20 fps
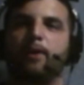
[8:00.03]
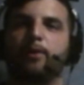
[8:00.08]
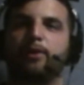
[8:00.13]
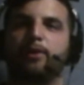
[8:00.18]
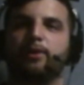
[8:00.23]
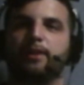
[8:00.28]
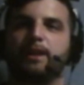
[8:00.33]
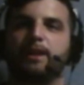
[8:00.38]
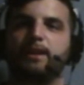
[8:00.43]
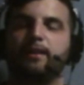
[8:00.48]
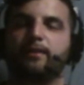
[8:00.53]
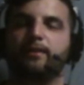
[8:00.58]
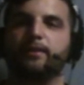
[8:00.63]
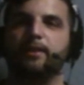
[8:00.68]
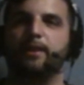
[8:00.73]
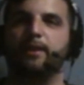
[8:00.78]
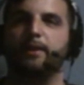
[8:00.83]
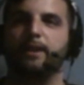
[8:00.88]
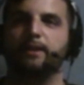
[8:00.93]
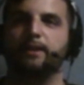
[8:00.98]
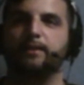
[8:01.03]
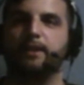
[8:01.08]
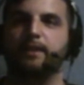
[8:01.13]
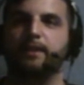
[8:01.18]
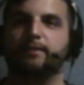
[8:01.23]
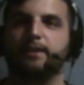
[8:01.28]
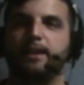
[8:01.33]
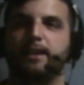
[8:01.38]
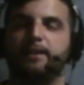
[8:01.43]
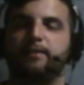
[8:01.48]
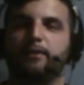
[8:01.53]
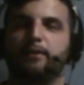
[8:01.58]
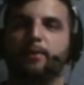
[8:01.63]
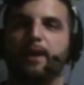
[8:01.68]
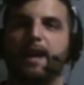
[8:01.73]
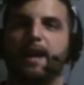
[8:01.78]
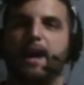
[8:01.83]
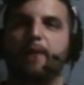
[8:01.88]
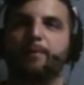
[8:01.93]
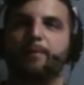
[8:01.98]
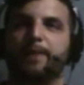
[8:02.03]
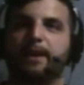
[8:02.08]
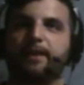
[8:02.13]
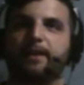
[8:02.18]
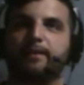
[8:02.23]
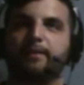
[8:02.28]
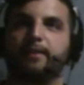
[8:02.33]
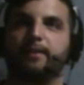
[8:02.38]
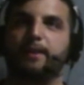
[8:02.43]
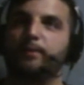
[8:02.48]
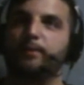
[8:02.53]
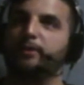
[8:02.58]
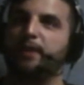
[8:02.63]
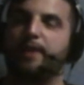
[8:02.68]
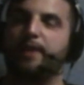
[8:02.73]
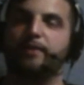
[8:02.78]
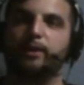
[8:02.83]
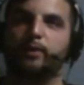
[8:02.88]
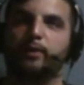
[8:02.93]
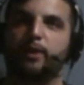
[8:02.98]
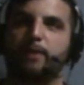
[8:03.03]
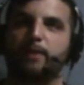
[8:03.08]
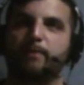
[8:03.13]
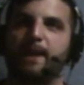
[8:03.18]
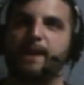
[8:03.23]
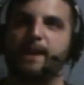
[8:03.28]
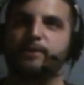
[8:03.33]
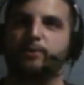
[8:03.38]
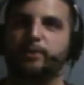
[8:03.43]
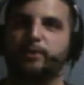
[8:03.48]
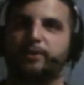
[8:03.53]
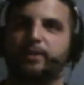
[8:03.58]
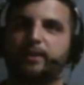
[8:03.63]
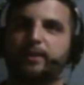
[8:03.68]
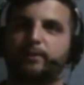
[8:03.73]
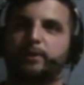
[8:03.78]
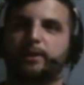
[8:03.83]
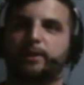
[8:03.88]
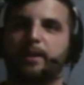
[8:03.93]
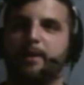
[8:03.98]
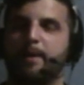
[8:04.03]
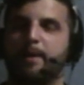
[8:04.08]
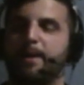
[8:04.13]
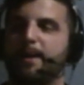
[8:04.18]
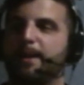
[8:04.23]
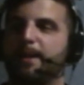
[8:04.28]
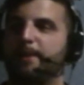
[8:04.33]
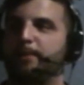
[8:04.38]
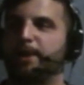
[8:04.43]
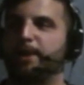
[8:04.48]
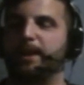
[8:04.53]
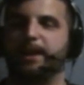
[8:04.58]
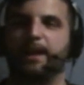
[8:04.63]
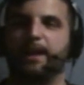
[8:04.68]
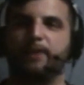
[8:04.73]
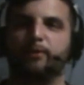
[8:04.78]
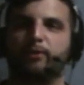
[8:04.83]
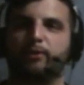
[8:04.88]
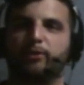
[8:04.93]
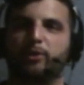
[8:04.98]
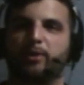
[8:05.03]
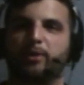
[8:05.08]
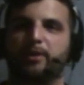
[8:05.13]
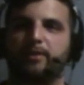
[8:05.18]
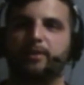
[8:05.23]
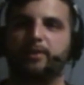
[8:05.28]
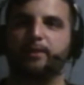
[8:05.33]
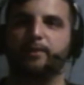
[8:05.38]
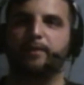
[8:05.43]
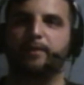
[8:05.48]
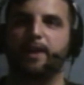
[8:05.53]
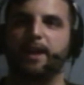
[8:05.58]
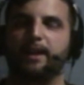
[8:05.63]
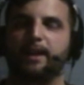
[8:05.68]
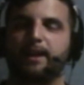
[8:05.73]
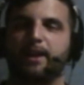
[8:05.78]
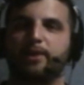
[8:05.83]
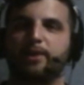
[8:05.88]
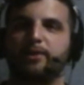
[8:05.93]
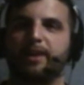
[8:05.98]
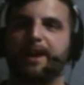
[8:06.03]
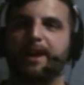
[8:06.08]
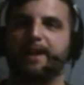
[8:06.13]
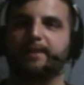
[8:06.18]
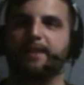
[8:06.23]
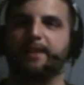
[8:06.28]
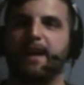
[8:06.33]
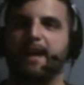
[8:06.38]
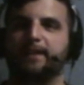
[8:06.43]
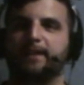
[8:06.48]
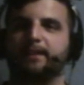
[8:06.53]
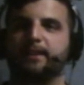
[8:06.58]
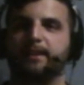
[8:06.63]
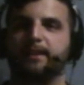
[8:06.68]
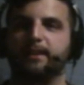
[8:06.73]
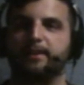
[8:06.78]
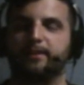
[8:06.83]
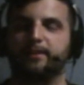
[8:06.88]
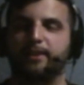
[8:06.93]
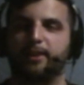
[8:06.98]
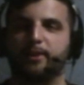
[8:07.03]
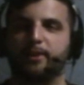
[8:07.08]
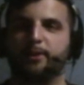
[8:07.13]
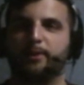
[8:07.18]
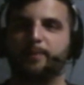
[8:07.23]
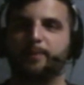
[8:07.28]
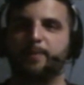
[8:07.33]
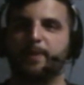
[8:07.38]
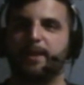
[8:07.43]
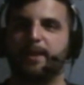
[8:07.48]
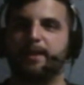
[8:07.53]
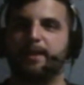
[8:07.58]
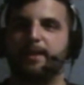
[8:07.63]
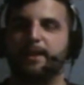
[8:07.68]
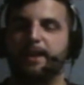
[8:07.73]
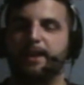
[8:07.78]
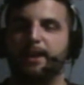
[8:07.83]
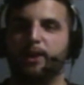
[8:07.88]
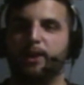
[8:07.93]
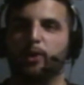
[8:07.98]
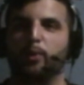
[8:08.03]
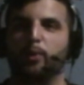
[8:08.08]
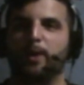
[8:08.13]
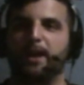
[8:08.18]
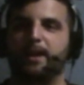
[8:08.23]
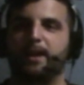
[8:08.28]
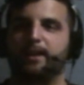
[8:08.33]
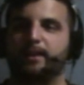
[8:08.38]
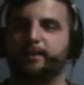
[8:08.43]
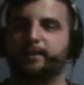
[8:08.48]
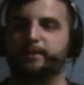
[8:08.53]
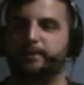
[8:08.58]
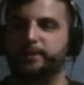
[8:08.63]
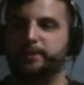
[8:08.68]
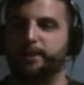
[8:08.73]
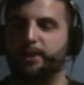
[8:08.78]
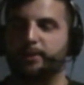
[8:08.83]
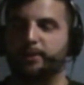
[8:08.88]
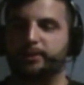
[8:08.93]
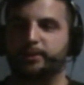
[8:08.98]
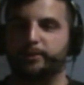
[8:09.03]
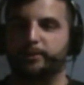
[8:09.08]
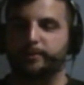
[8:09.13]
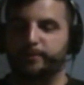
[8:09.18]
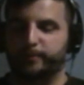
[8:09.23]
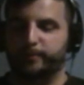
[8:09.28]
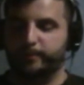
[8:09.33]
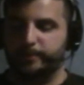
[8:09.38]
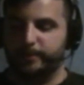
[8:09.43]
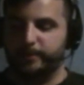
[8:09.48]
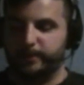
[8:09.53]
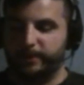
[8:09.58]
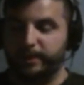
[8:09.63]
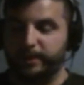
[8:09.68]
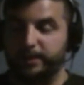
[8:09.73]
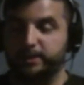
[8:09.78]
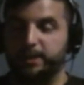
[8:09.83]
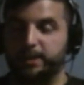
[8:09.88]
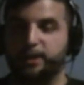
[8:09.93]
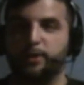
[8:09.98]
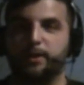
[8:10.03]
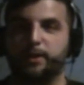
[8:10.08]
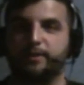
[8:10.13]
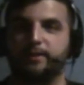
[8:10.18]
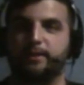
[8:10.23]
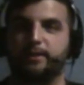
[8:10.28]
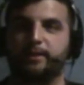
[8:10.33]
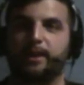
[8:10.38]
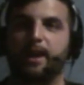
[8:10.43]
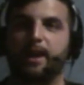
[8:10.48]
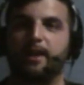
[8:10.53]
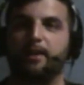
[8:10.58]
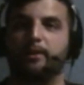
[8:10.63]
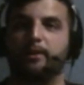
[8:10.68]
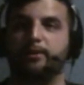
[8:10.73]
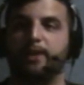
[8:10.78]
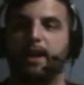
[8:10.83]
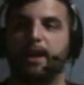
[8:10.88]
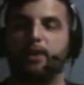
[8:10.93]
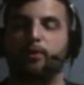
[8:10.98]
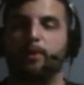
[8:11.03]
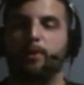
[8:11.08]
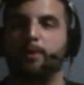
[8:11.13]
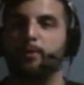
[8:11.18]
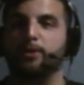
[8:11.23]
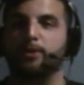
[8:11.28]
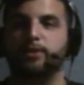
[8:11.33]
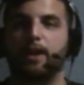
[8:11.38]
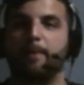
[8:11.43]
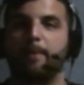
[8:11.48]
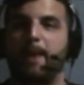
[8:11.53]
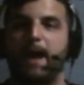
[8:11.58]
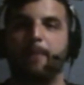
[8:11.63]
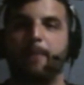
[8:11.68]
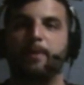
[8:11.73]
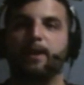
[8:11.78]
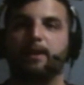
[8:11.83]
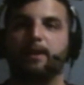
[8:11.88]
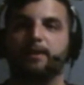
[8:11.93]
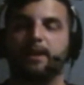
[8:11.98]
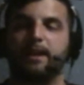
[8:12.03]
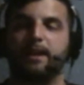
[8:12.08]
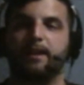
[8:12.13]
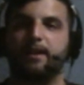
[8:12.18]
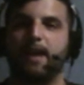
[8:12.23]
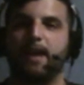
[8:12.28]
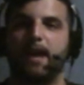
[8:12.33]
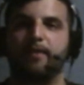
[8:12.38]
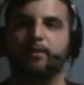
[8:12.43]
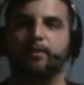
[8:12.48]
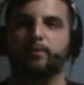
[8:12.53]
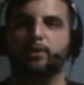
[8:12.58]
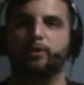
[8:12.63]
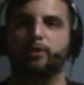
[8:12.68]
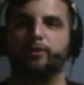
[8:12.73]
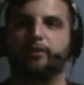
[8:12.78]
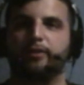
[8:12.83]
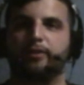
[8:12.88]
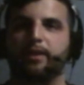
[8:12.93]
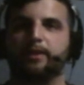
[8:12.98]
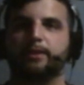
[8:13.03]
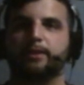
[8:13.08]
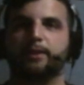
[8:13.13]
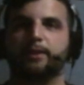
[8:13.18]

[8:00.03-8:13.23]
or he doesn't, he takes the easy way out, because he was having a great match with Ziggler, but again resorted to finding an underhand tactic and his heel way to continue his Intercontinental title reign, which I'm happy that they didn't have him lose to Ziggler.